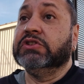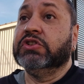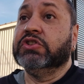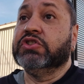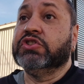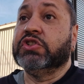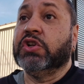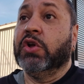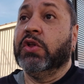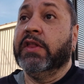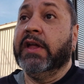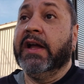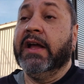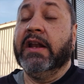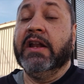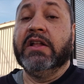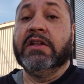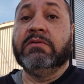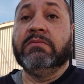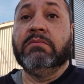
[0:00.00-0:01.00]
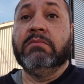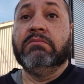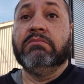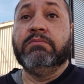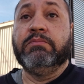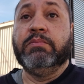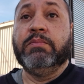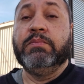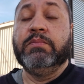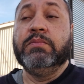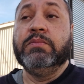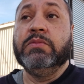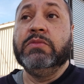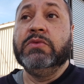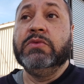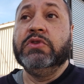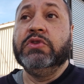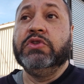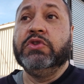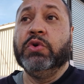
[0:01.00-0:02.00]
So they're gonna
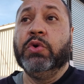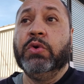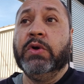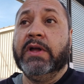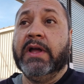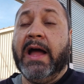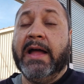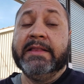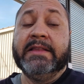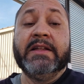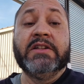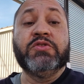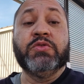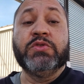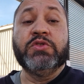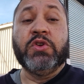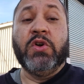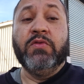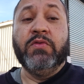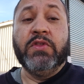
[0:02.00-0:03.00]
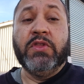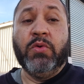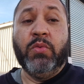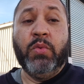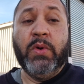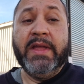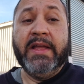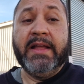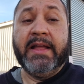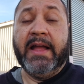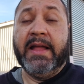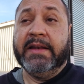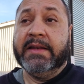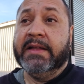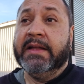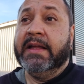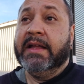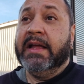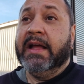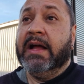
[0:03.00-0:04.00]
do it. This was over the weekend.
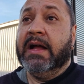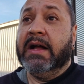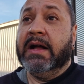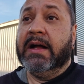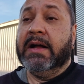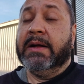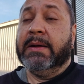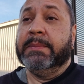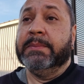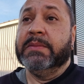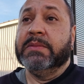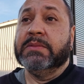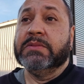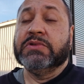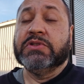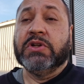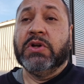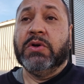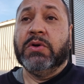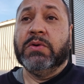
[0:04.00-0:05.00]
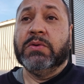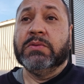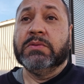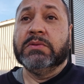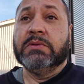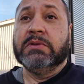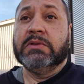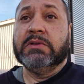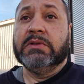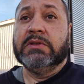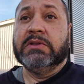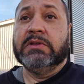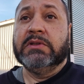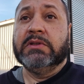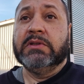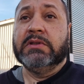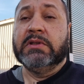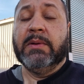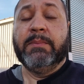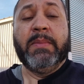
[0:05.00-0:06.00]
So
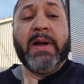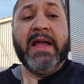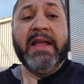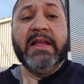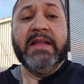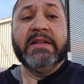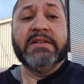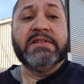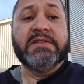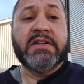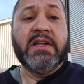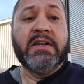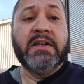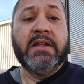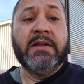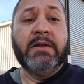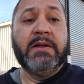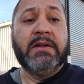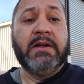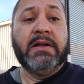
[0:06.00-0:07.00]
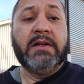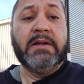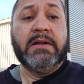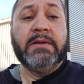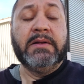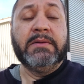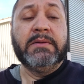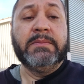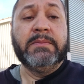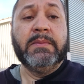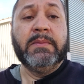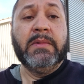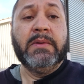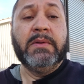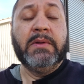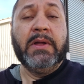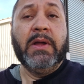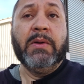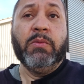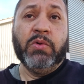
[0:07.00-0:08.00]
the bike is gonna
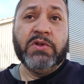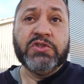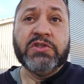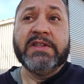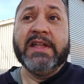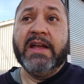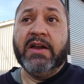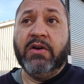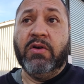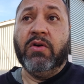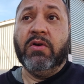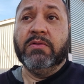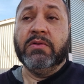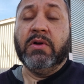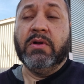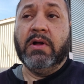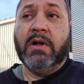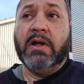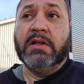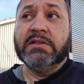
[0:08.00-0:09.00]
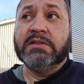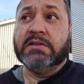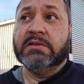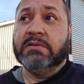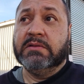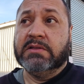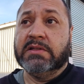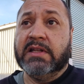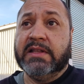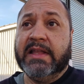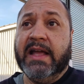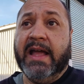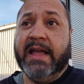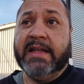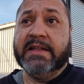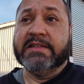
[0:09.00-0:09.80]
was there on today.